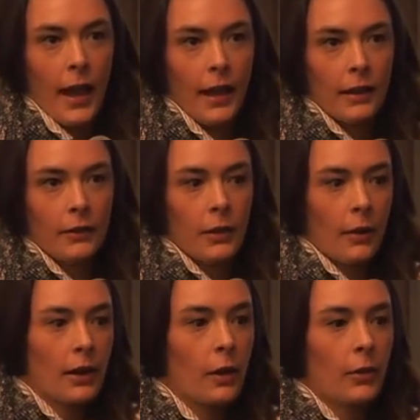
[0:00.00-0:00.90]
And, you know,
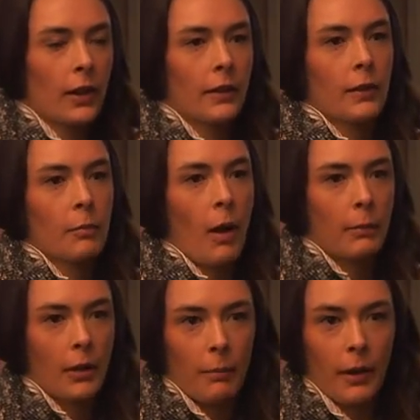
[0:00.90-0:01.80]
I know things have
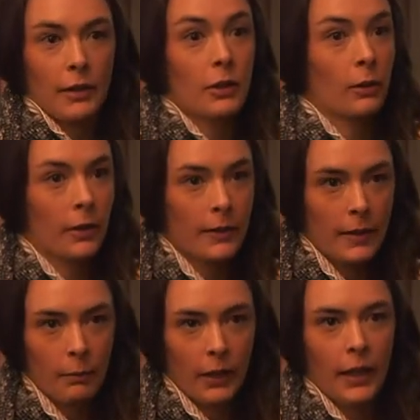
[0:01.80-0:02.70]
popped up like General
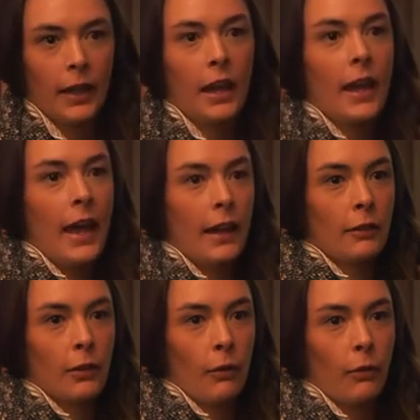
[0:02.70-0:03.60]
Assembly
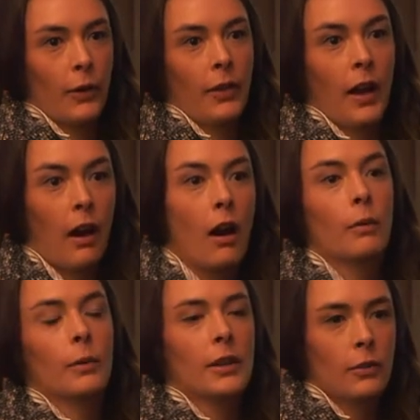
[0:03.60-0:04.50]
and so forth that
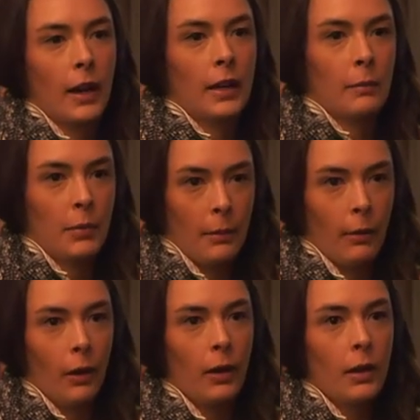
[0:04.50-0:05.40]
are retraining
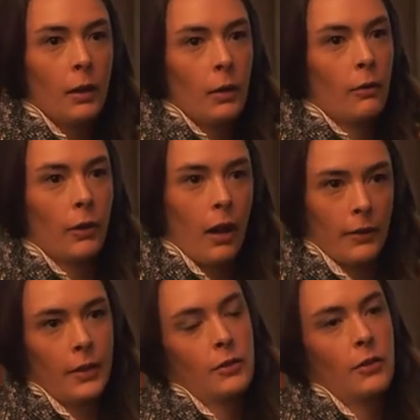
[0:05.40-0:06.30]
people who have
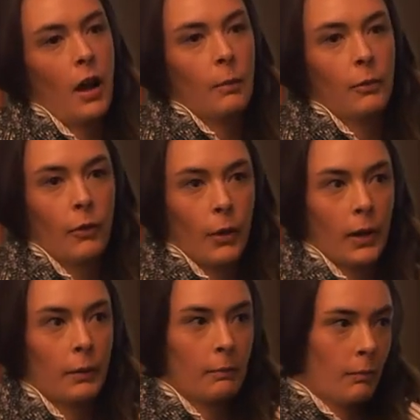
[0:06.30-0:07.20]
lost their jobs
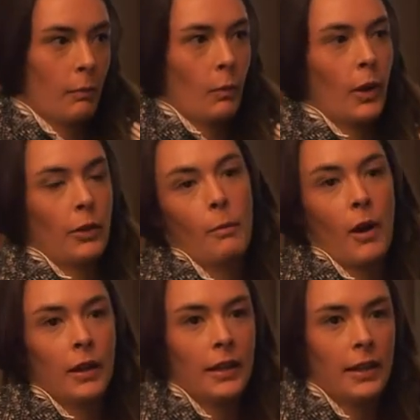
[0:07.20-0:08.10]
for what the
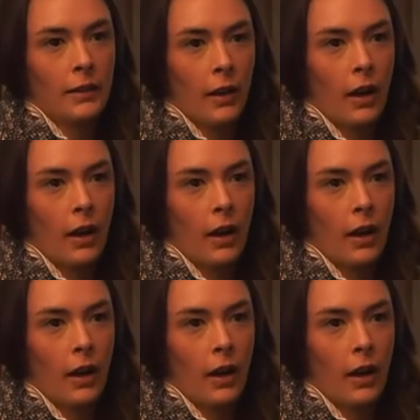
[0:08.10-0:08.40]
market needs